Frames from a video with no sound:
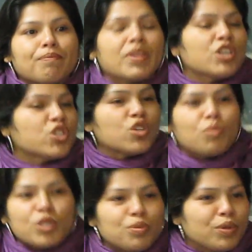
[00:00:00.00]
There's so
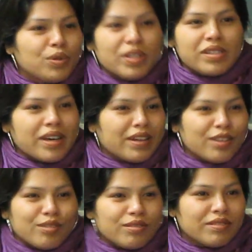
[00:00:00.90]
much beauty inside of
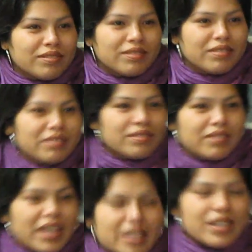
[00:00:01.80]
you.
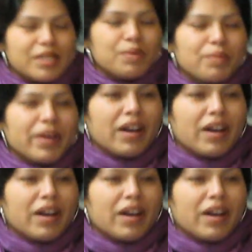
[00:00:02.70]
And it has been my